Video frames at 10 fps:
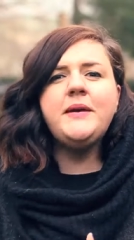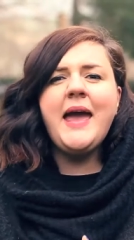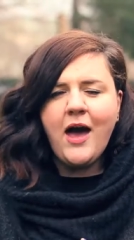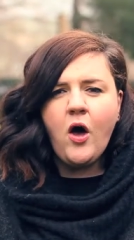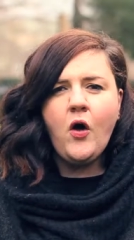
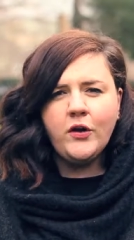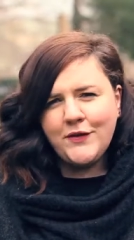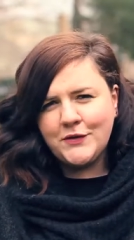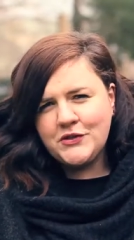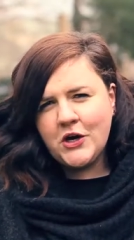get all
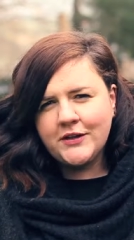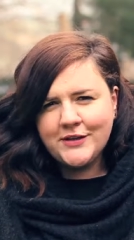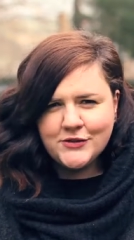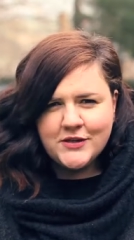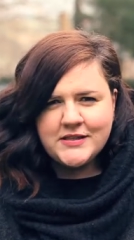of those
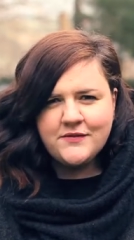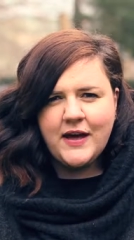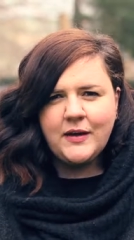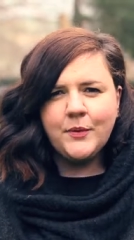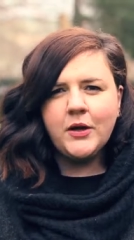chocolate treats
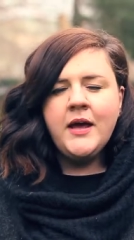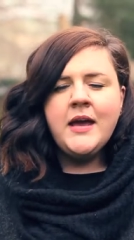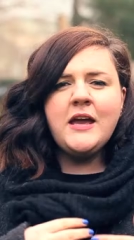available.